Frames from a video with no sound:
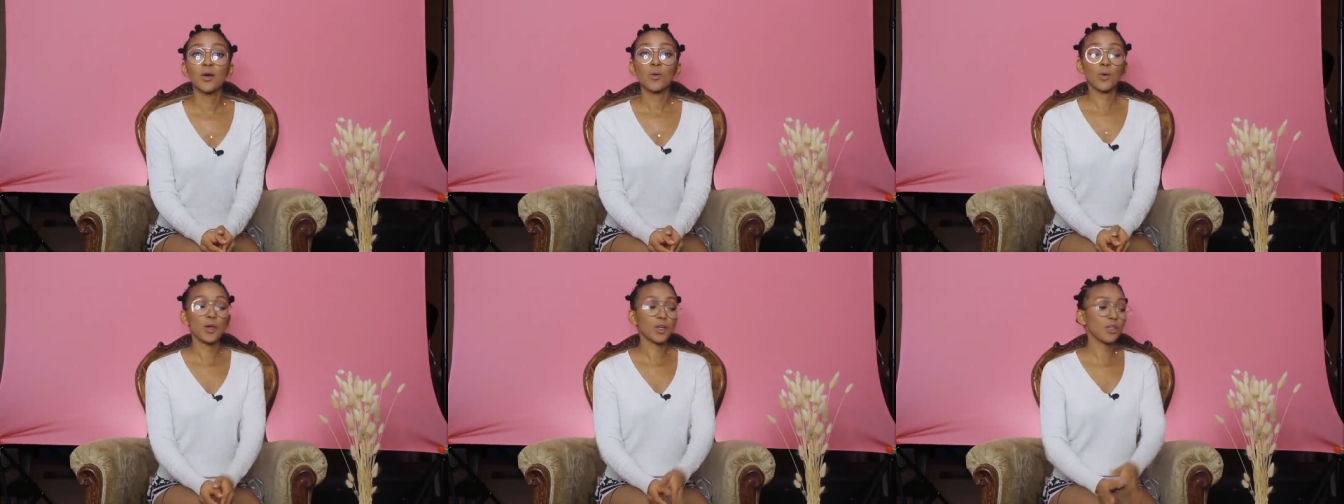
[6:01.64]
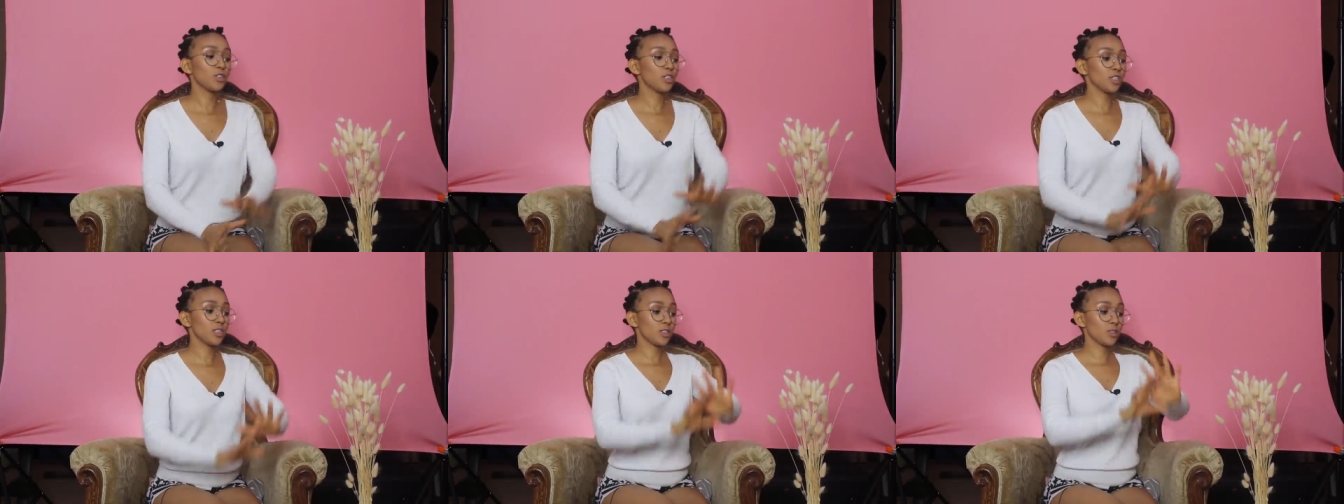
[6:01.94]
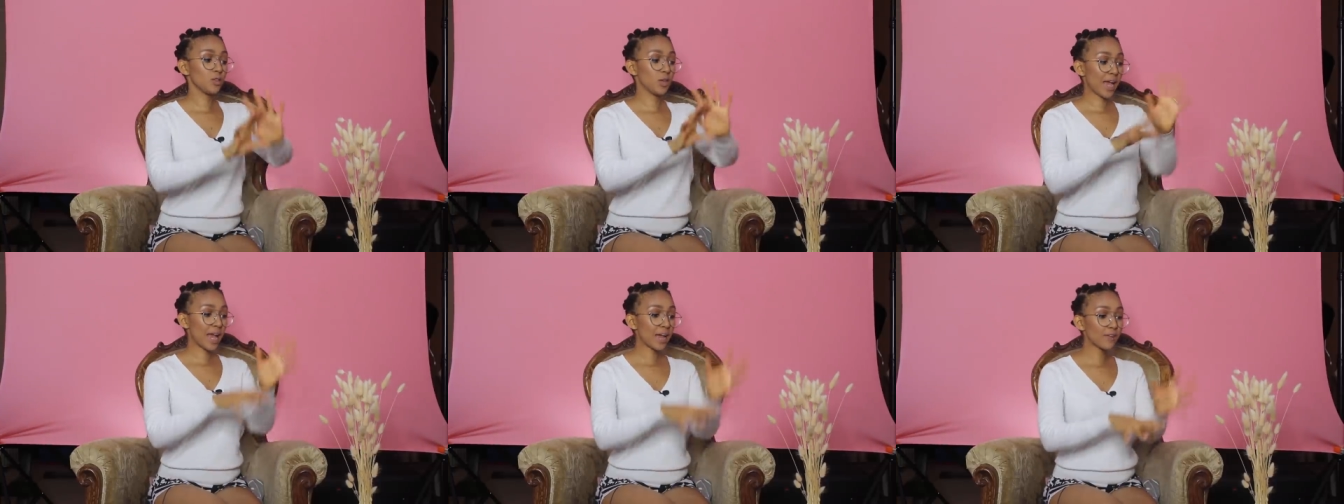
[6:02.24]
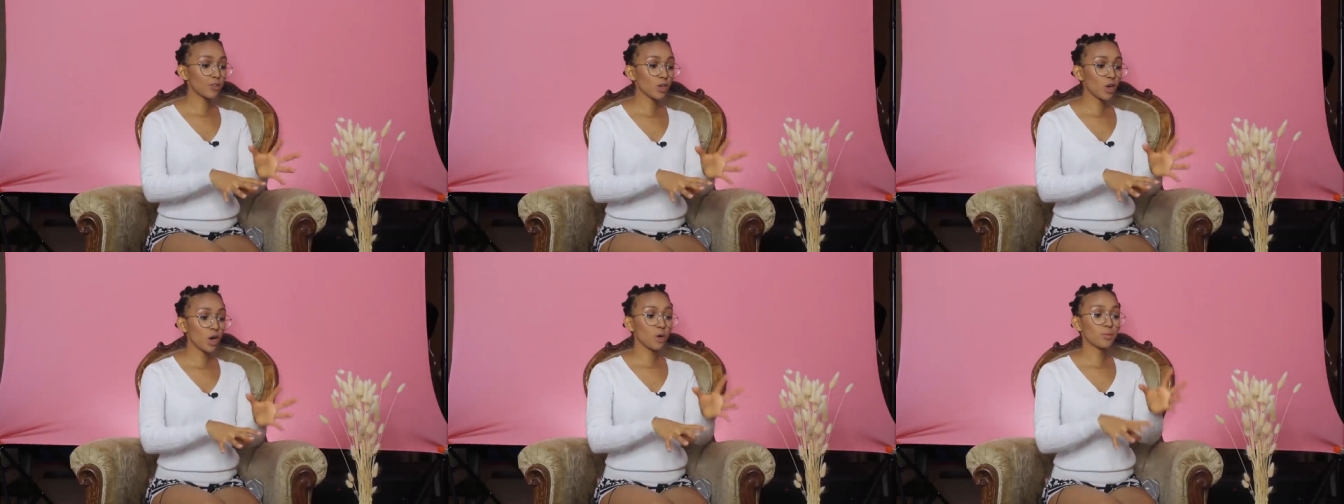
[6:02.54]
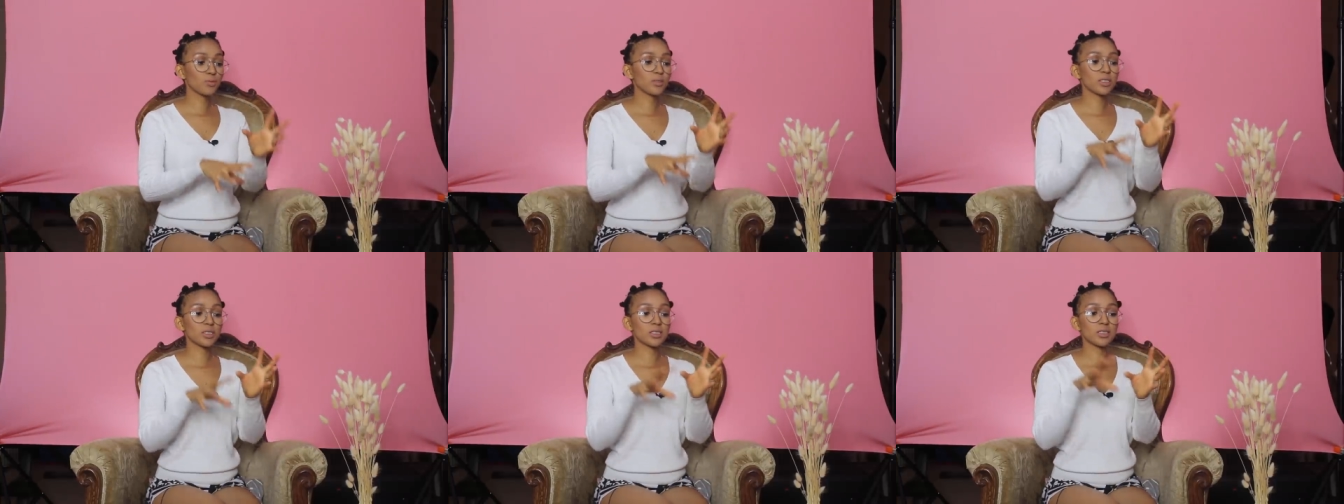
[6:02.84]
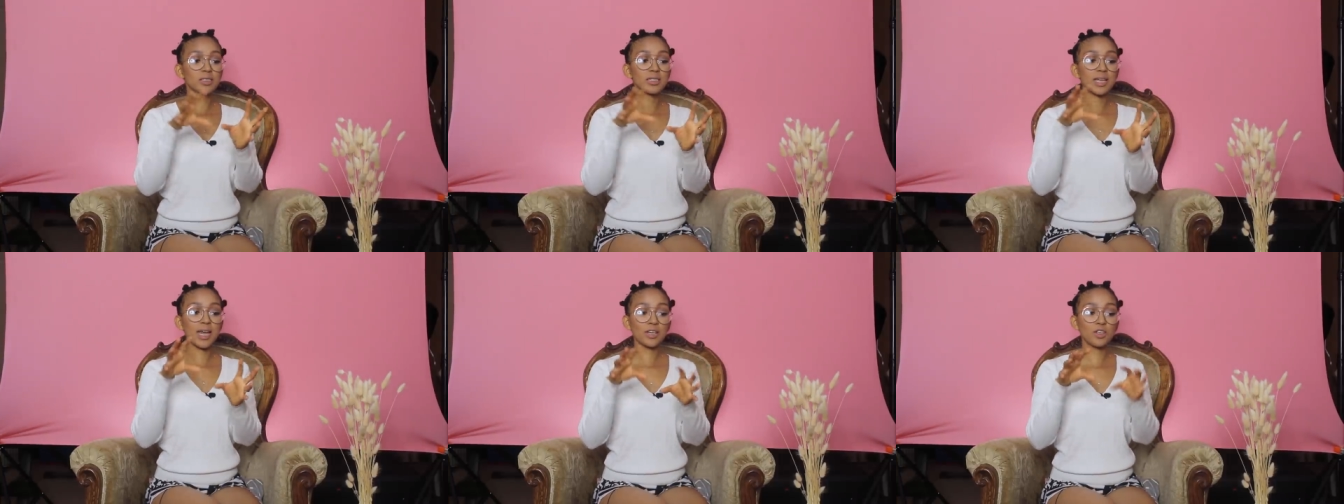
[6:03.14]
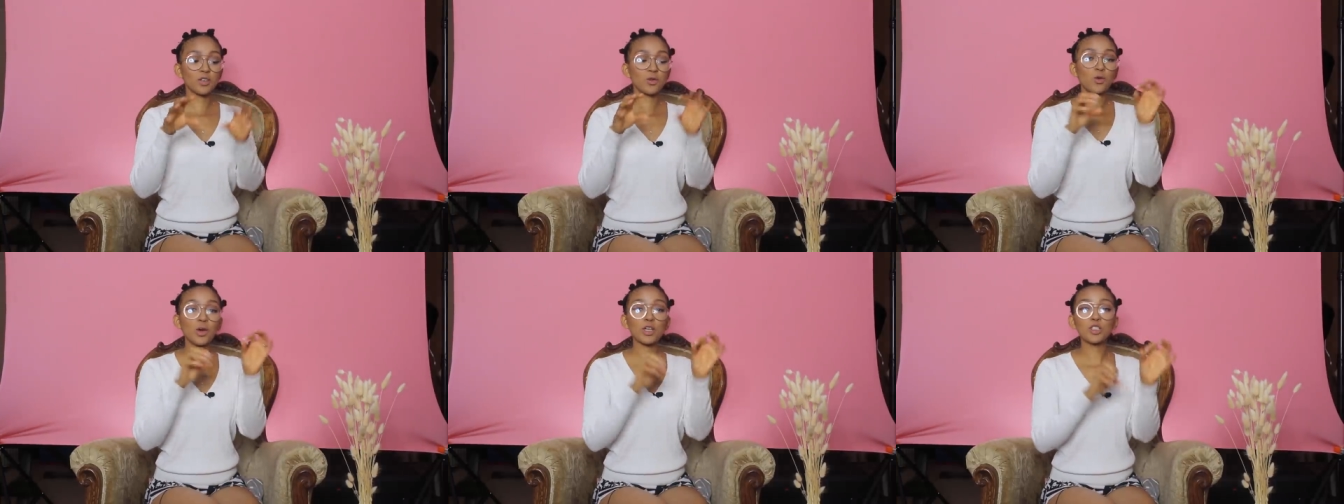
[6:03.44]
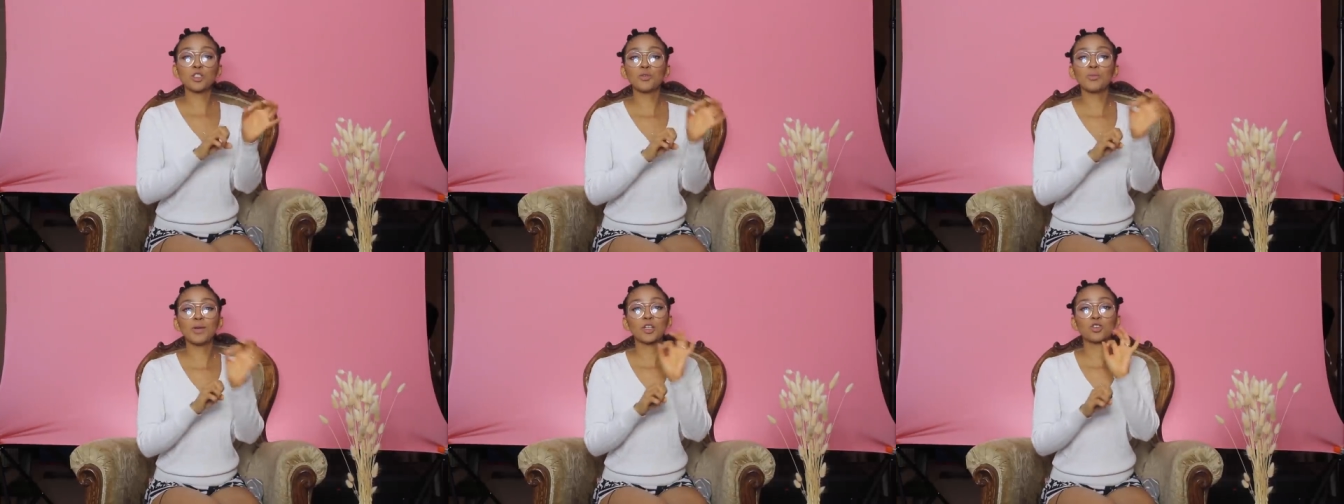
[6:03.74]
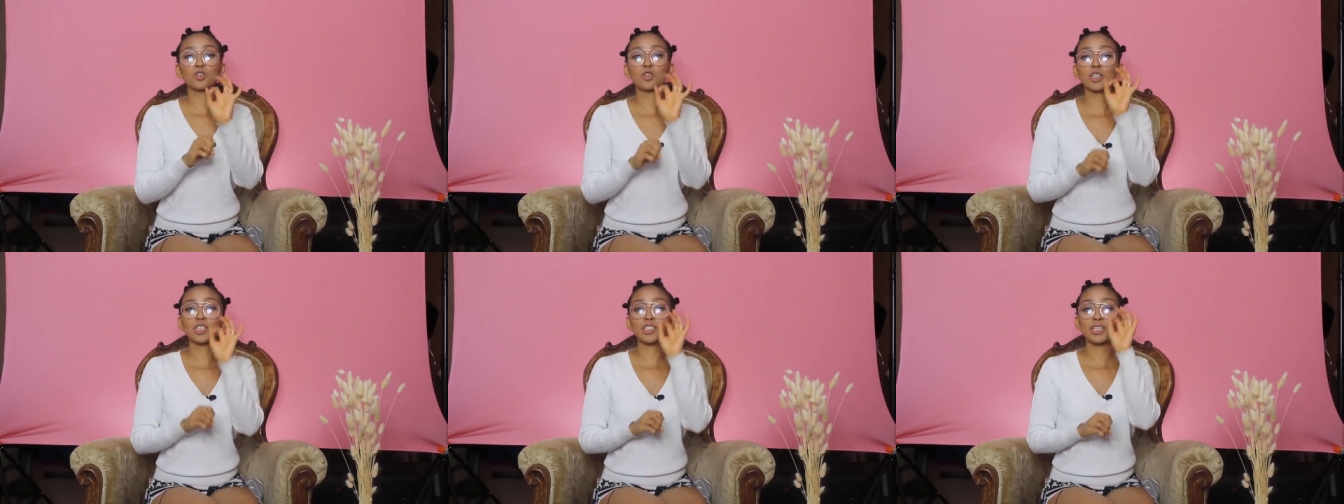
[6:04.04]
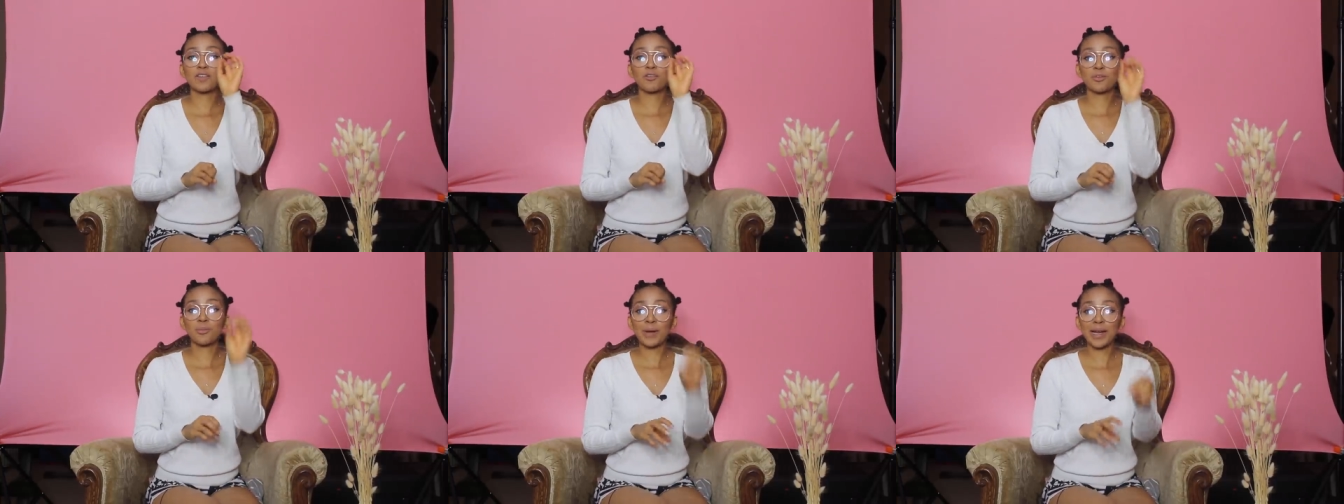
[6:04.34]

where you just you have your options and you want to make sure that you have a